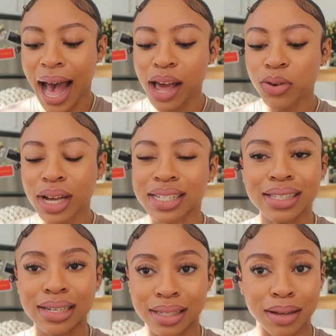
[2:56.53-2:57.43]
I knew I
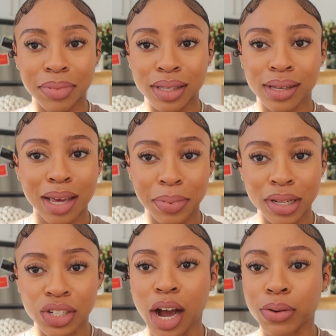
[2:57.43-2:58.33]
just needed something to keep
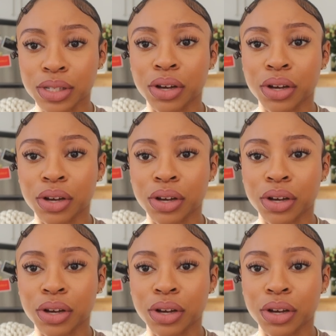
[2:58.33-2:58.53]
in the shower.